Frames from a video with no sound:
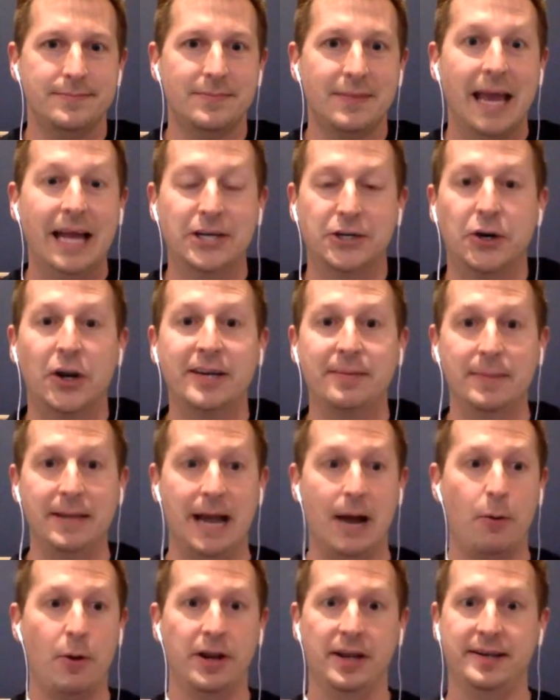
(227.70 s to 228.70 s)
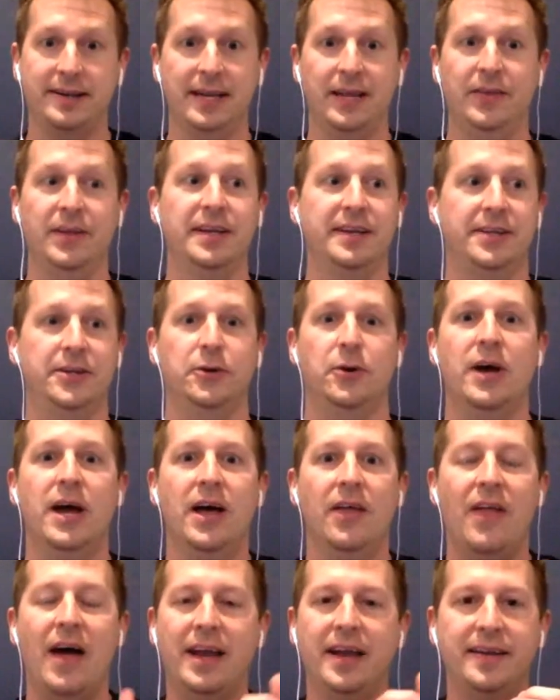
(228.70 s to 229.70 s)
and trust me, I want to say this too.
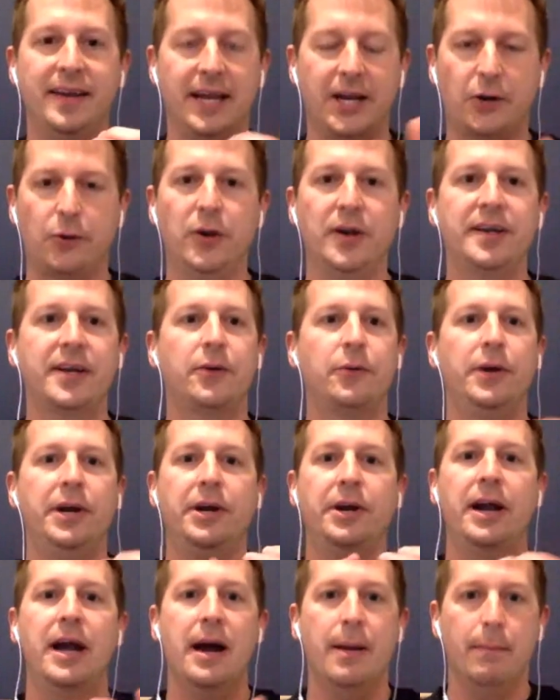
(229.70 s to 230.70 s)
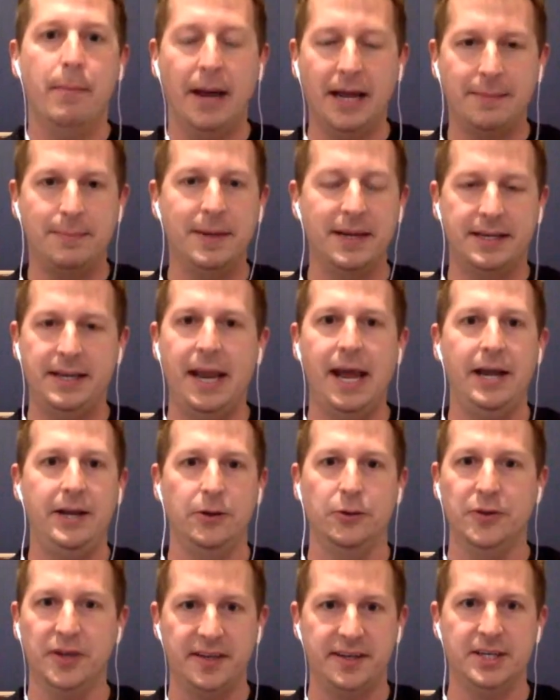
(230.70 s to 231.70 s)
That is a Chris Grier, Mike
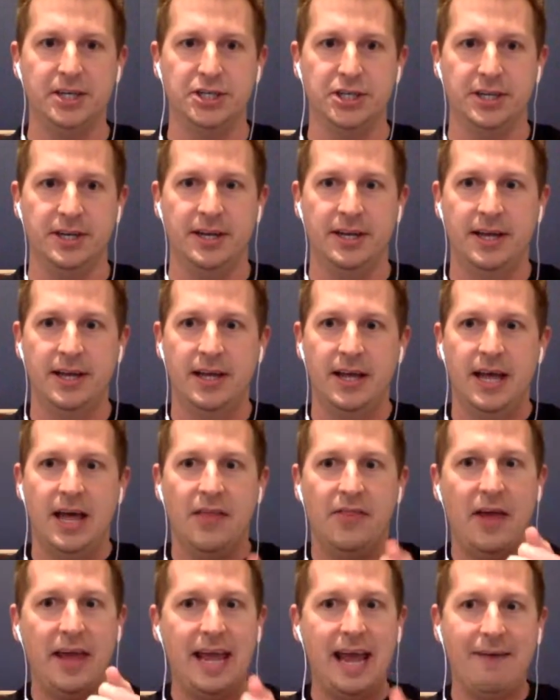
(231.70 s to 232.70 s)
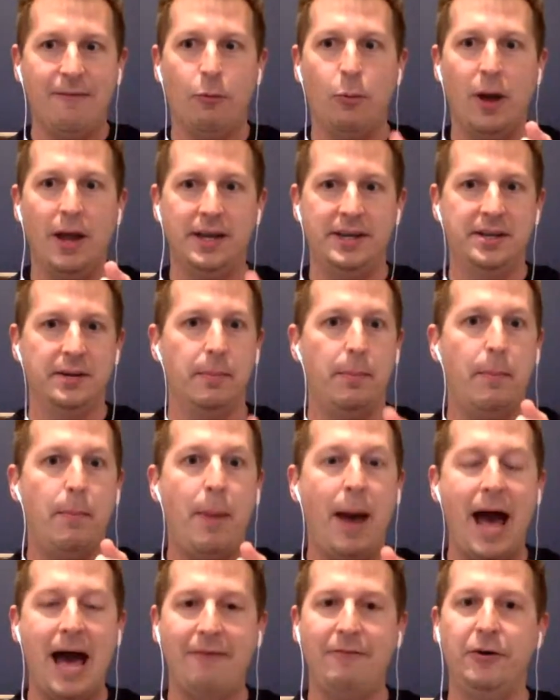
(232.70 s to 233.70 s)
McDaniel decision. They have went to
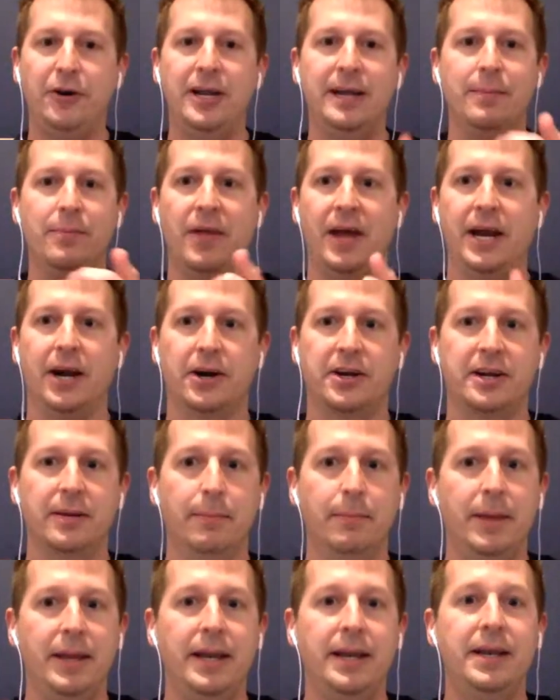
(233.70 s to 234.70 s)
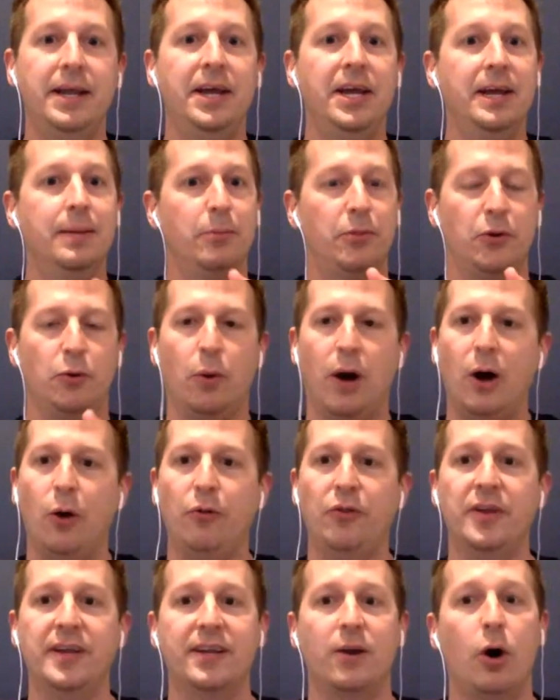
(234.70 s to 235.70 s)
bat for him. They are committed to him
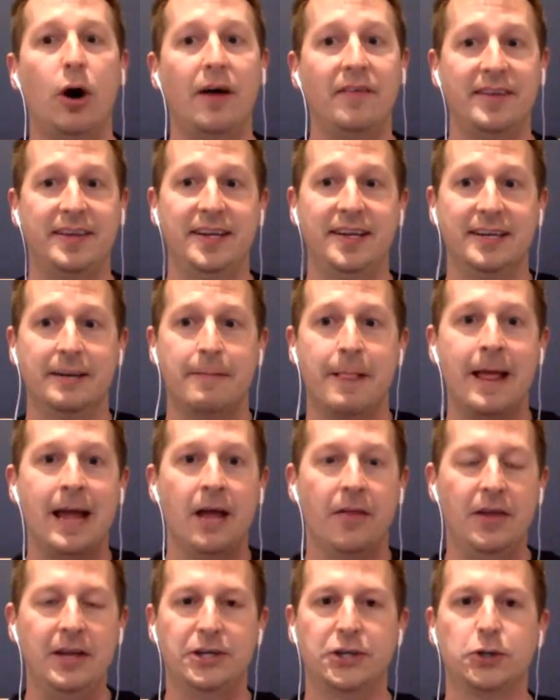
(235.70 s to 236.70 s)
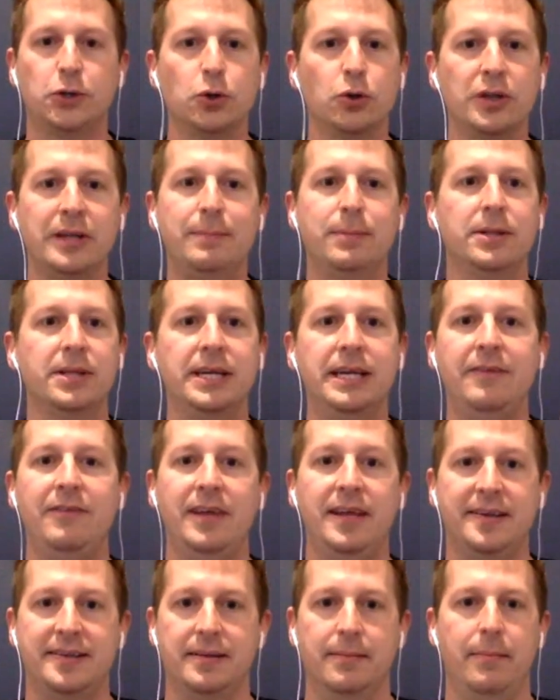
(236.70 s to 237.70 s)
throughout this offseason. They truly believe
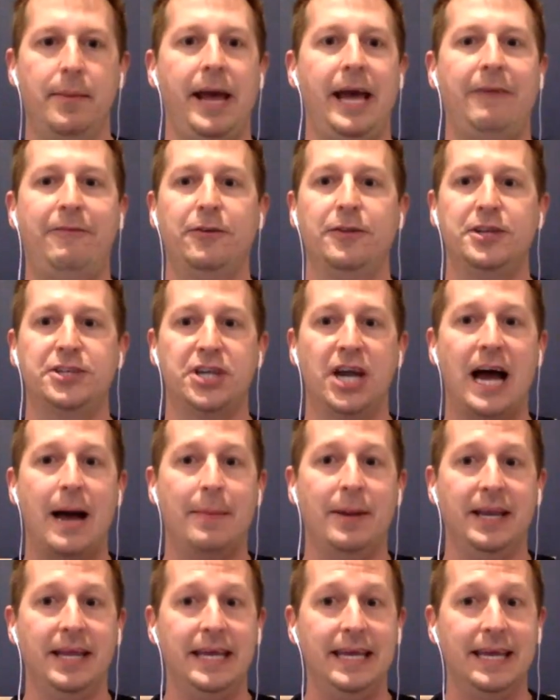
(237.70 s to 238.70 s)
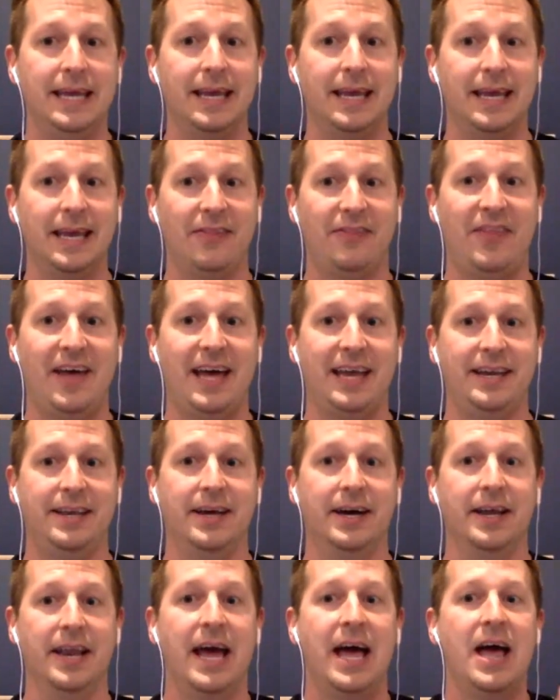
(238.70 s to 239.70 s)
he's the man for the job and he can get that
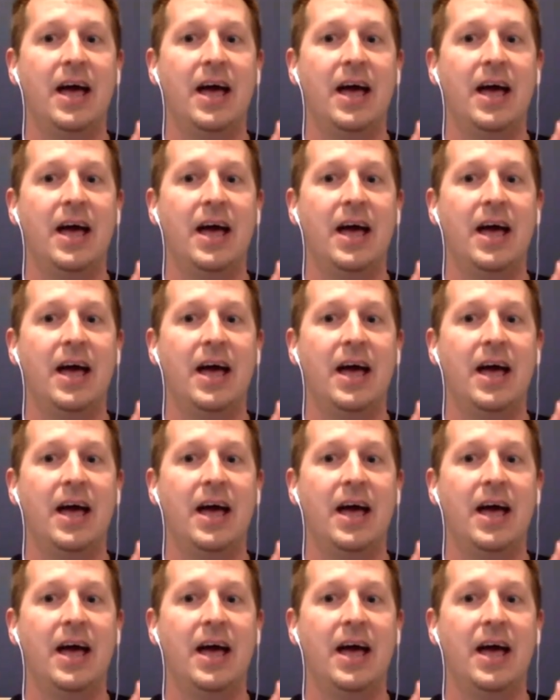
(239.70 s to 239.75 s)
done.